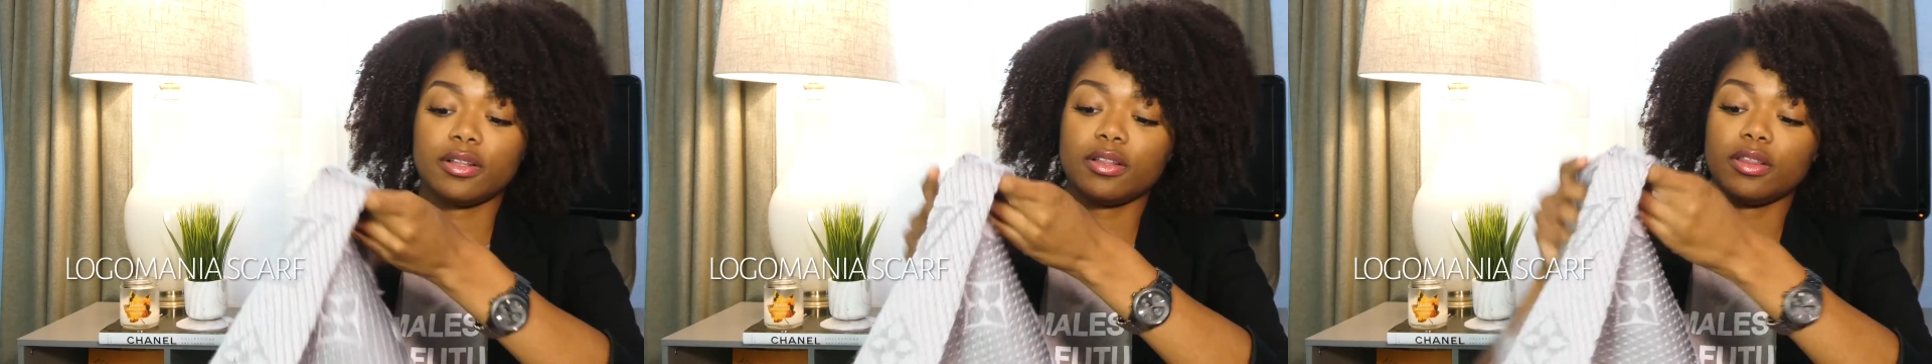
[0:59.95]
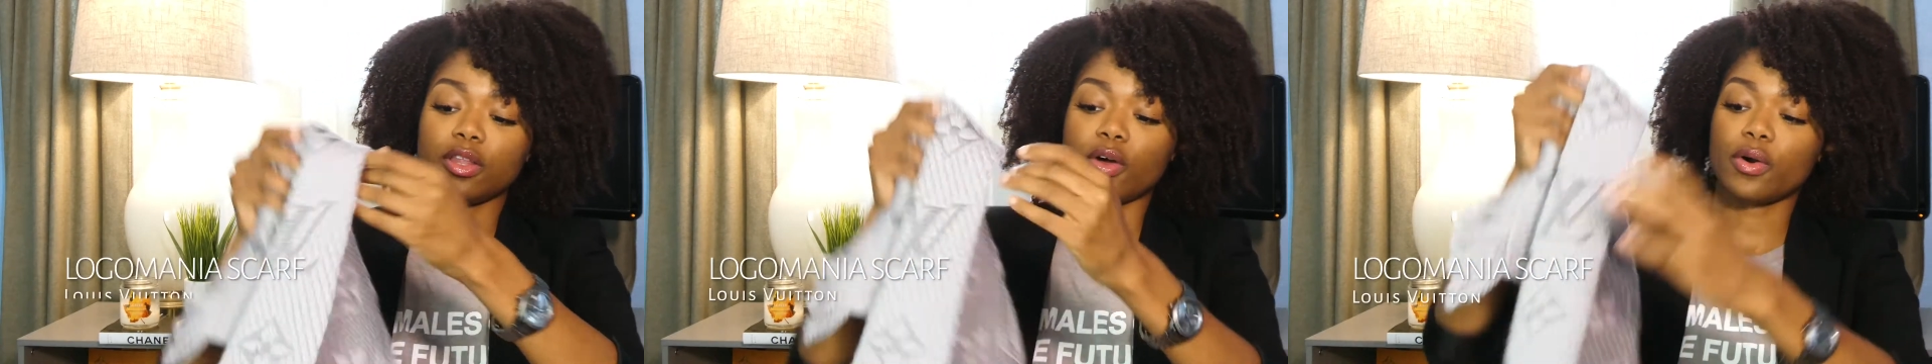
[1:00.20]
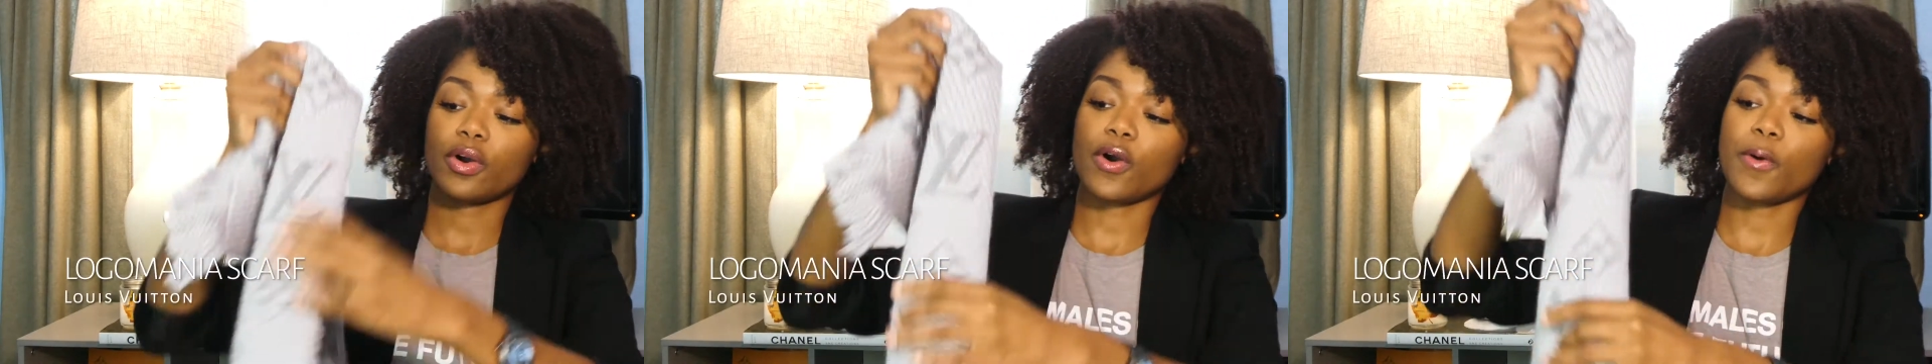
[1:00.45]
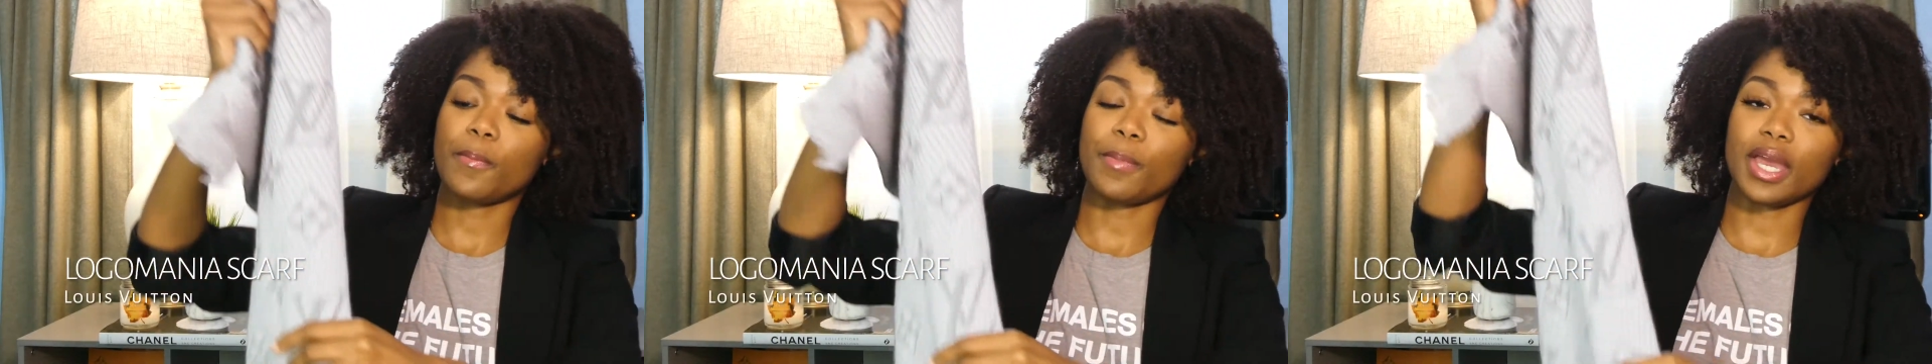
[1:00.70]

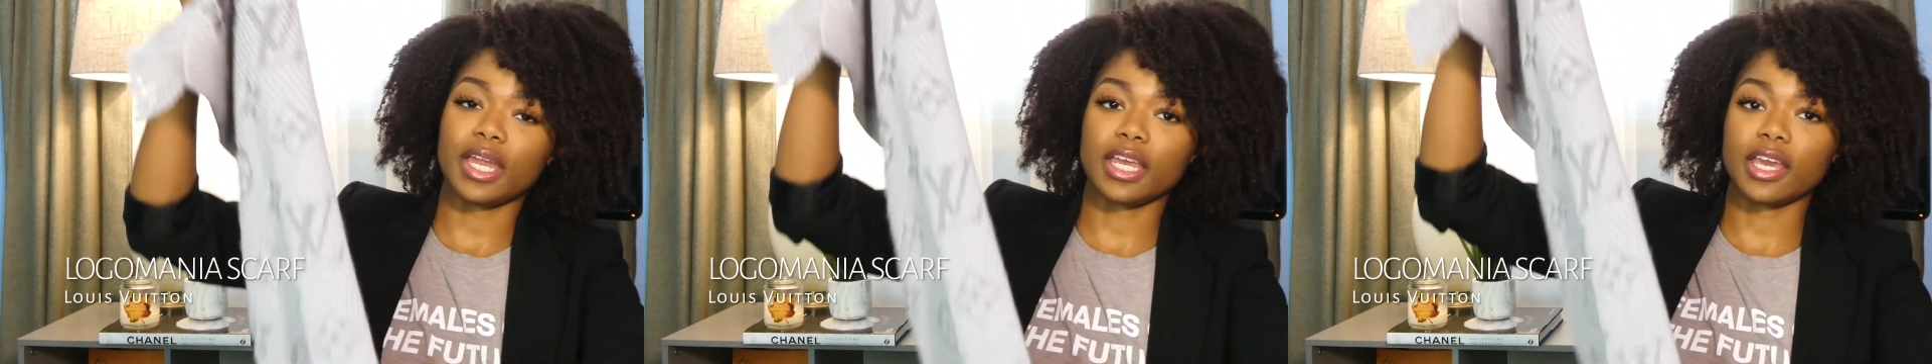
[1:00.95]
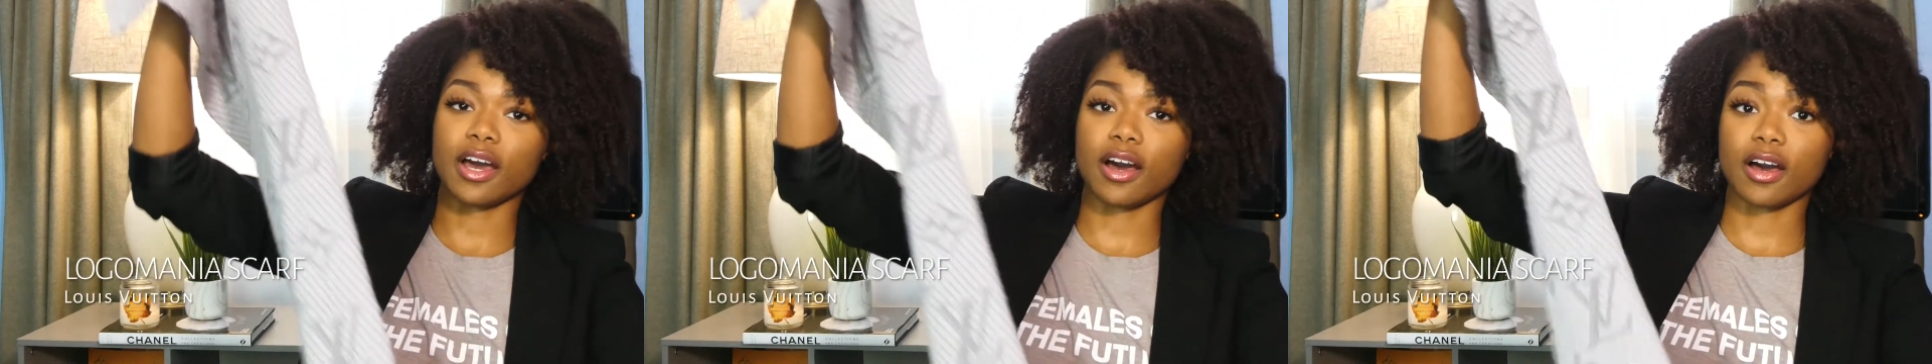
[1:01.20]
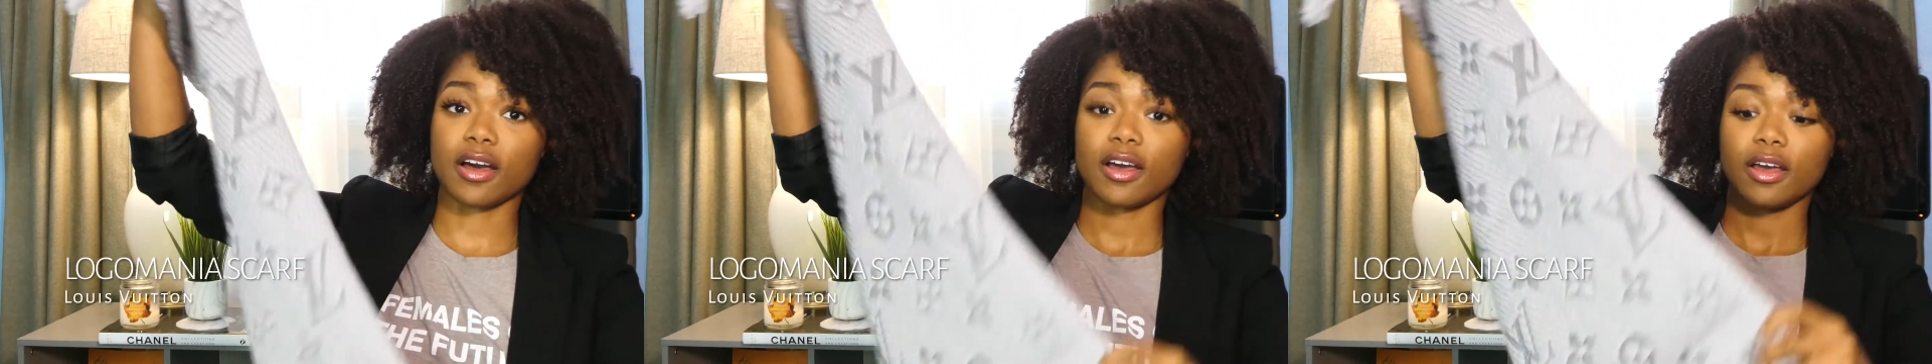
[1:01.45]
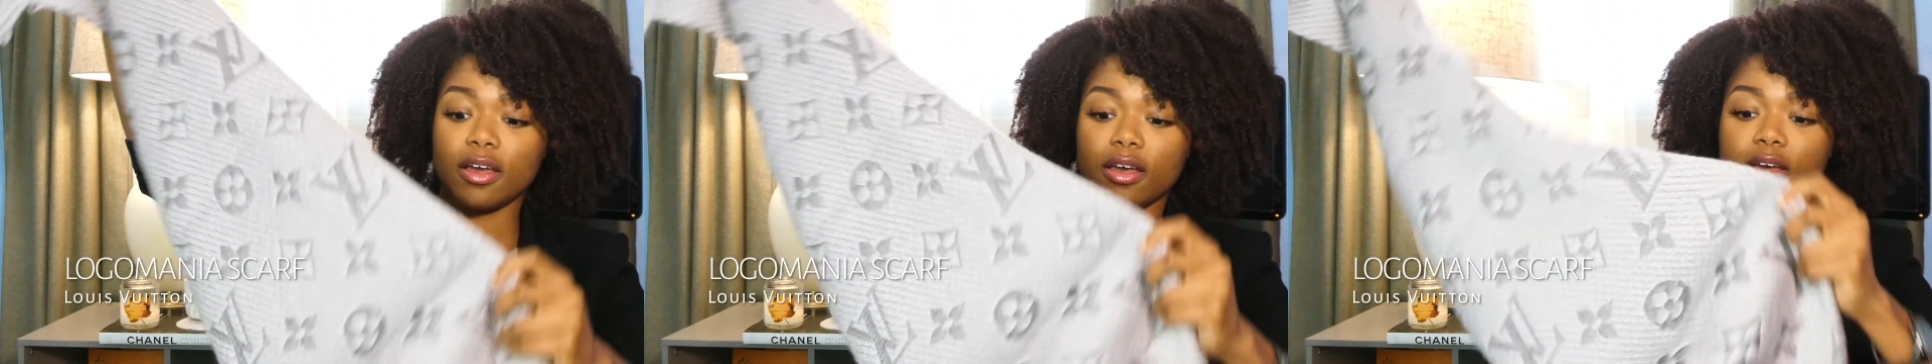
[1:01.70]
Logomania
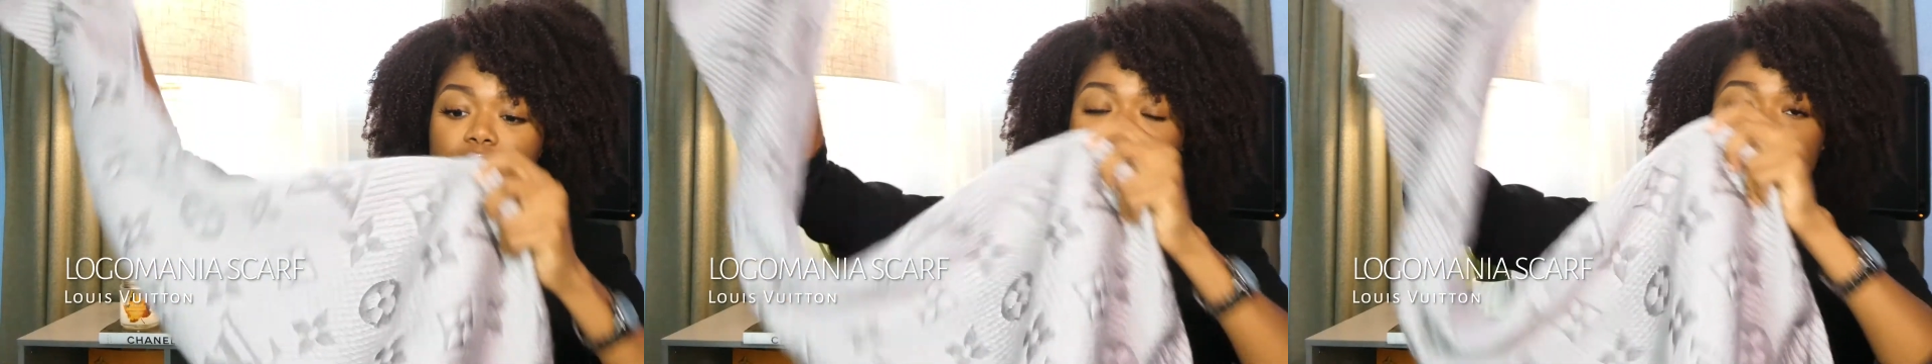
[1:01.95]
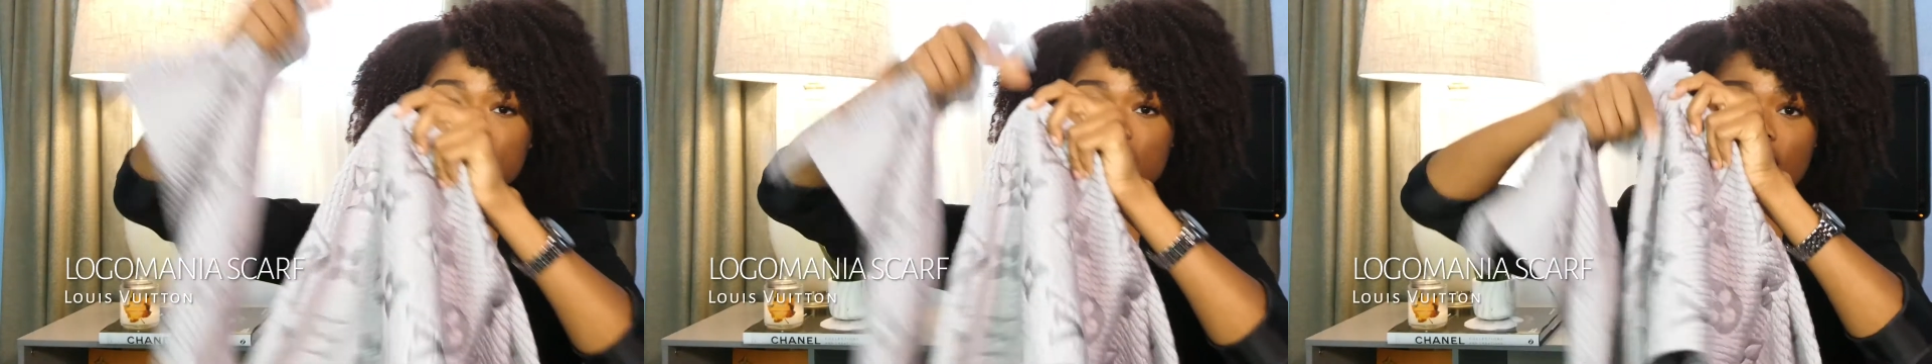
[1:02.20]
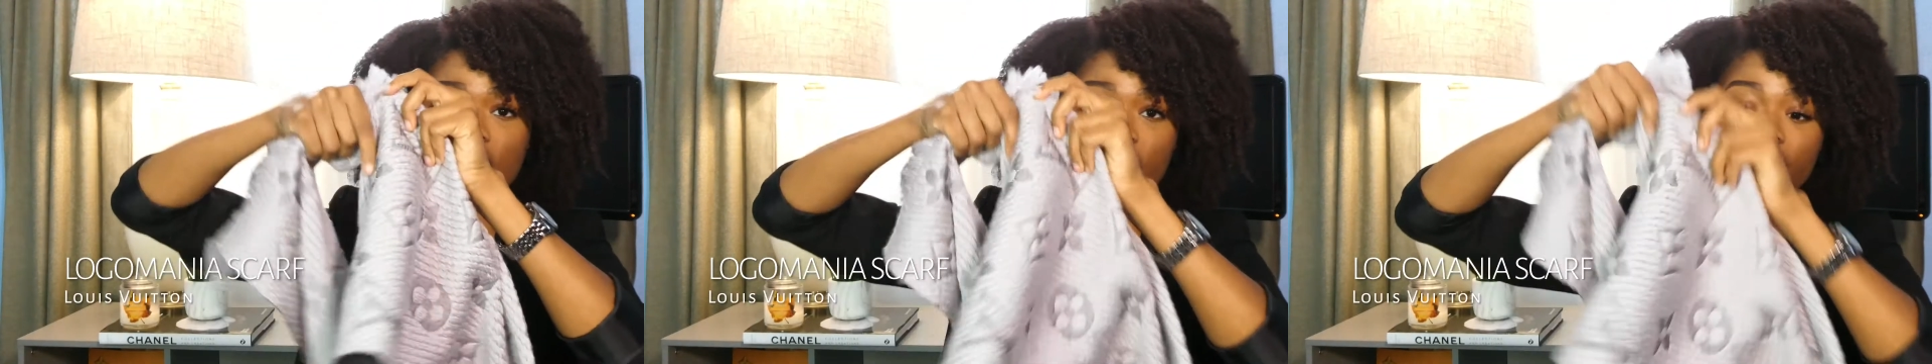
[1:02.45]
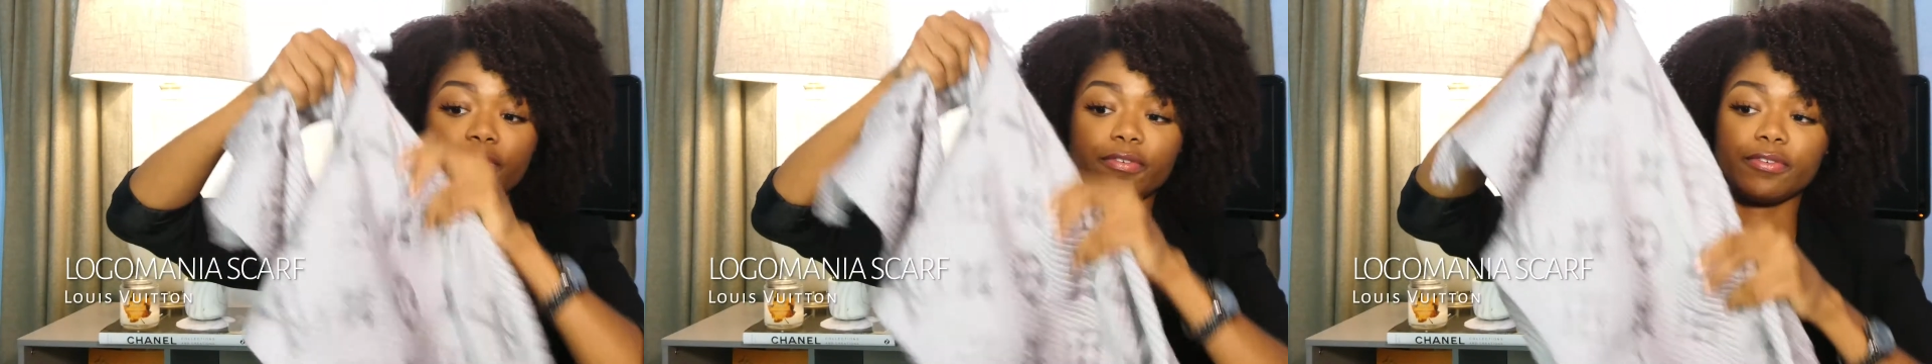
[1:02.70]
scarf.